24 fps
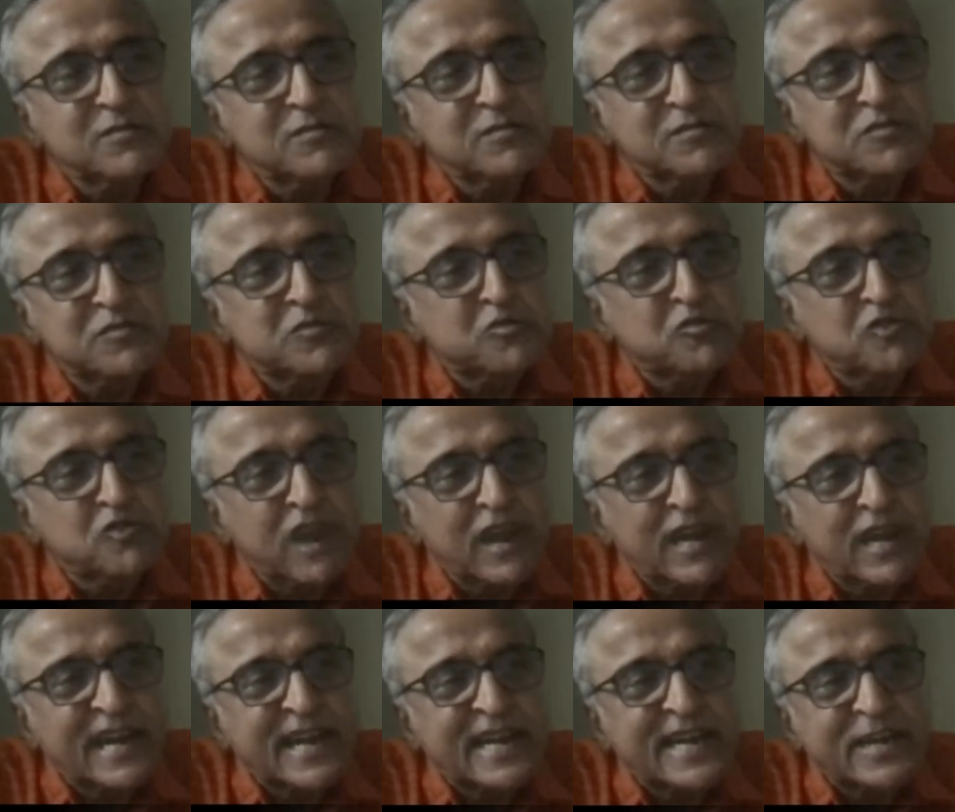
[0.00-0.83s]
you should
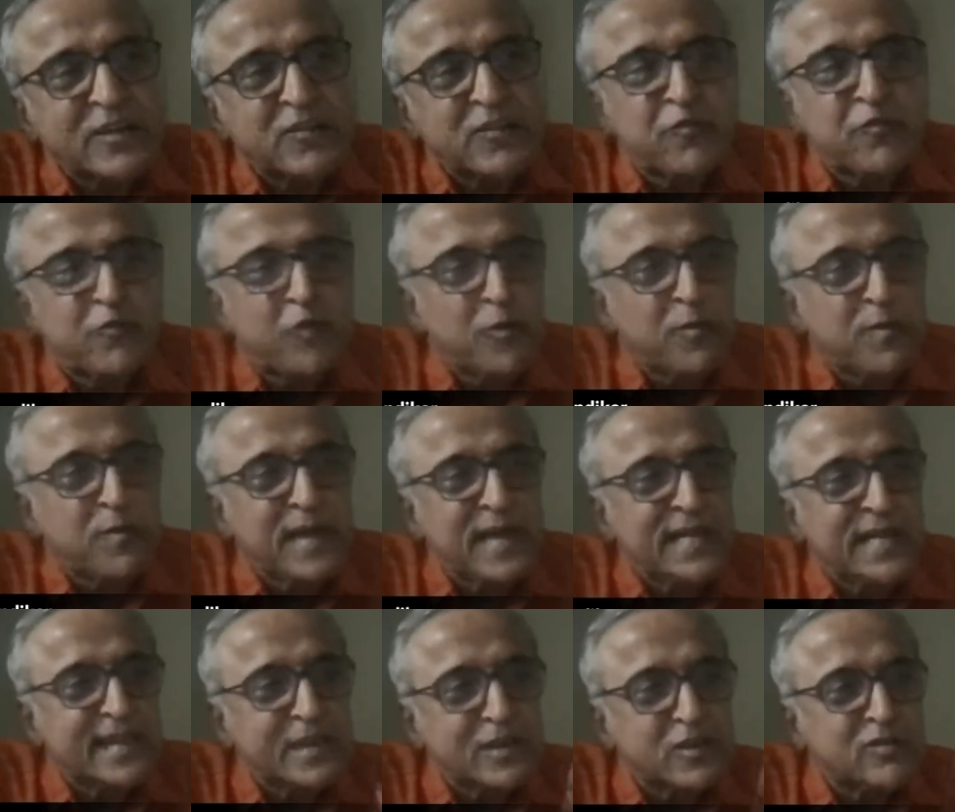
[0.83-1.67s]
not get into
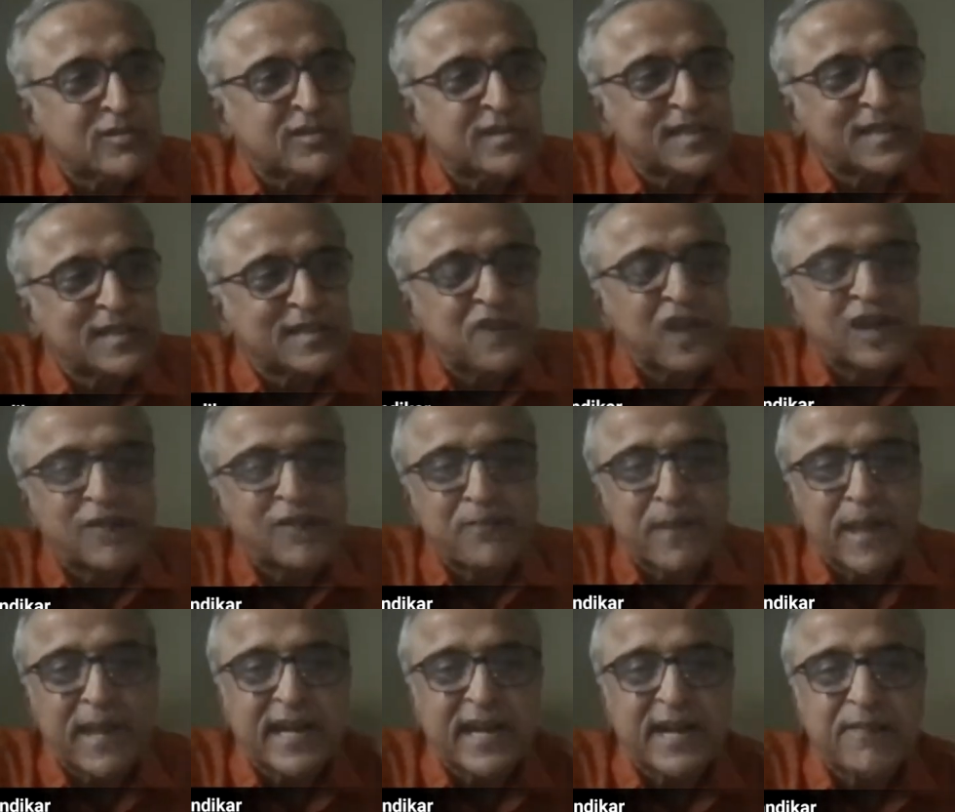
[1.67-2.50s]
phobia that, oh, this is not
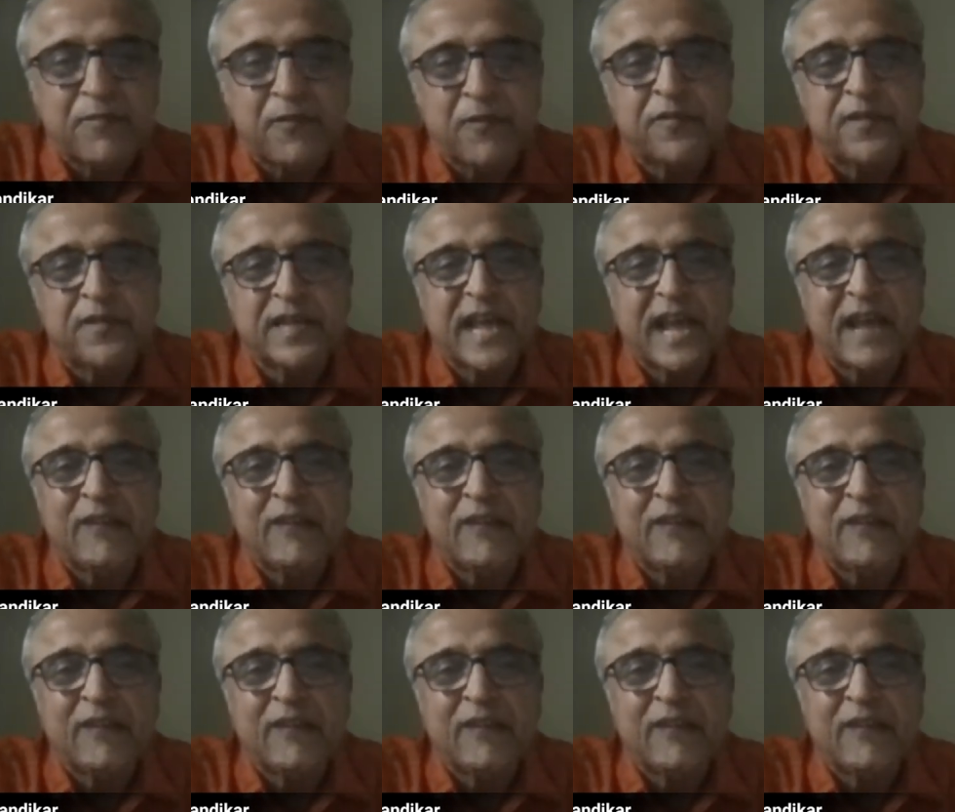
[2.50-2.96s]
my cup of tea,